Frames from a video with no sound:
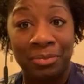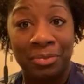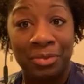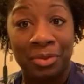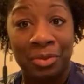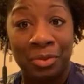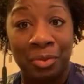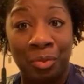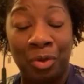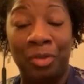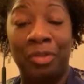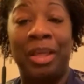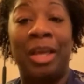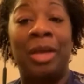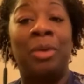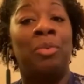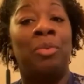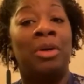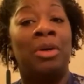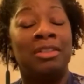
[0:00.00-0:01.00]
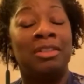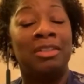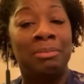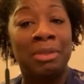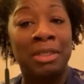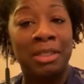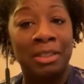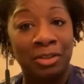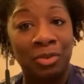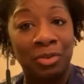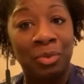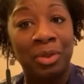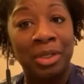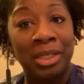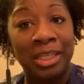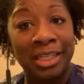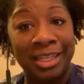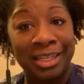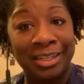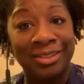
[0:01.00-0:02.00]
right, where they want to be in
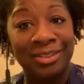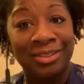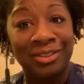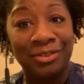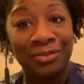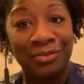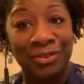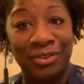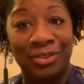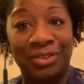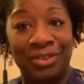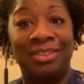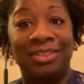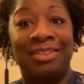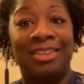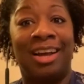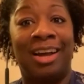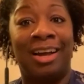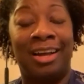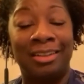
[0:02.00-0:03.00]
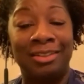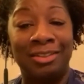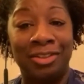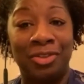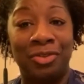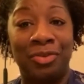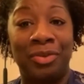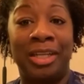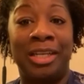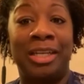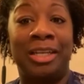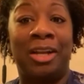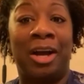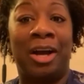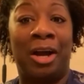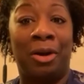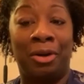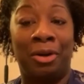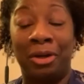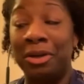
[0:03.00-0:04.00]
20 years versus us creating
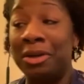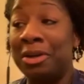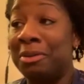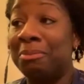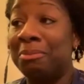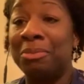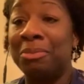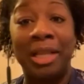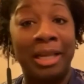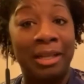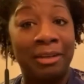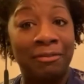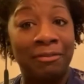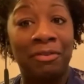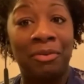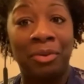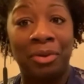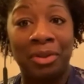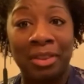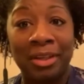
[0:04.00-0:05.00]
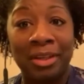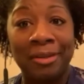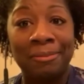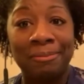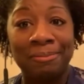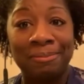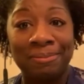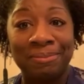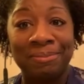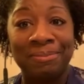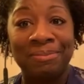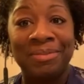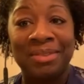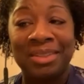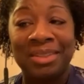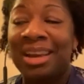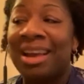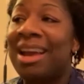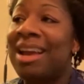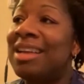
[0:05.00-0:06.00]
our plan for them.
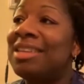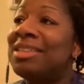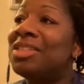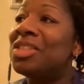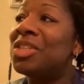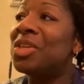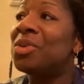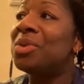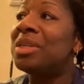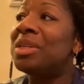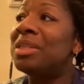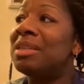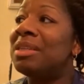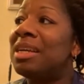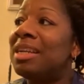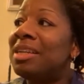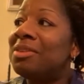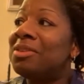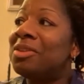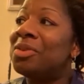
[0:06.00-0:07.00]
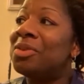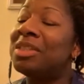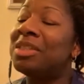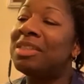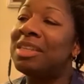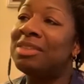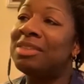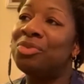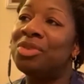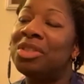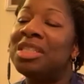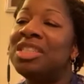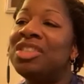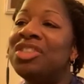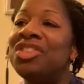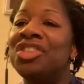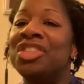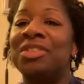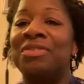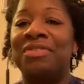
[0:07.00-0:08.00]
And so I don't know, it really
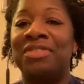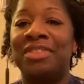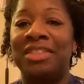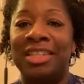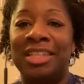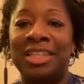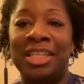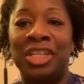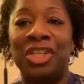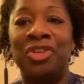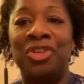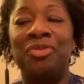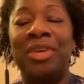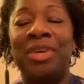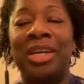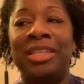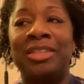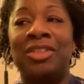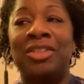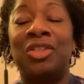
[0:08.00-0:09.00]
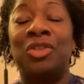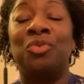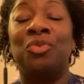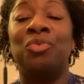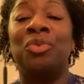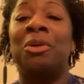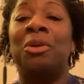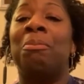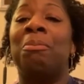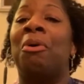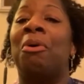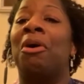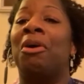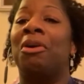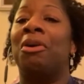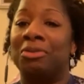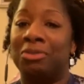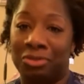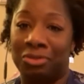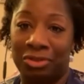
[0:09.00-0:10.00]
shifts it, and it creates a real
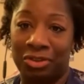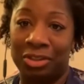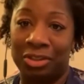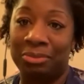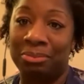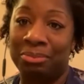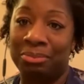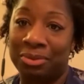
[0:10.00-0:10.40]
partnership.